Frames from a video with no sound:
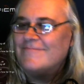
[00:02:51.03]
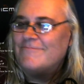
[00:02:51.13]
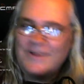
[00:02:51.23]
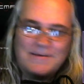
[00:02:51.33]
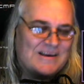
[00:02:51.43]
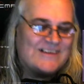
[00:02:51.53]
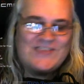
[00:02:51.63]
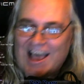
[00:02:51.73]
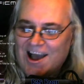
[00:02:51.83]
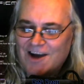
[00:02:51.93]
Bring me the
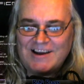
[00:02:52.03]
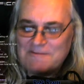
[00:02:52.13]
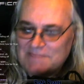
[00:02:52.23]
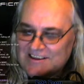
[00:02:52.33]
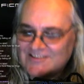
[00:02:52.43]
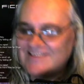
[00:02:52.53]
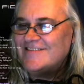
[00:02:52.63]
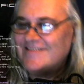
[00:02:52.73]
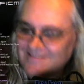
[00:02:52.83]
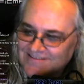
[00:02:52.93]
sound I'm missing,
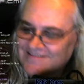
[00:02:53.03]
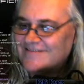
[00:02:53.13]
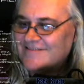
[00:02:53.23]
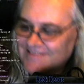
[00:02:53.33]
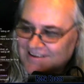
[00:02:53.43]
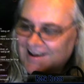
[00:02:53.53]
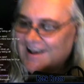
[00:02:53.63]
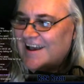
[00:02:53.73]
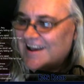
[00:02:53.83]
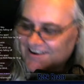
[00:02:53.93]
but
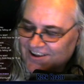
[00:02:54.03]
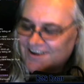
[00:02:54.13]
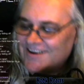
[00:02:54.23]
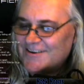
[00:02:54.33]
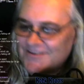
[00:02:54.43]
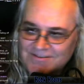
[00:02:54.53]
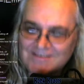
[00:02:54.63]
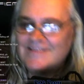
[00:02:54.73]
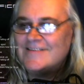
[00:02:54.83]
I love.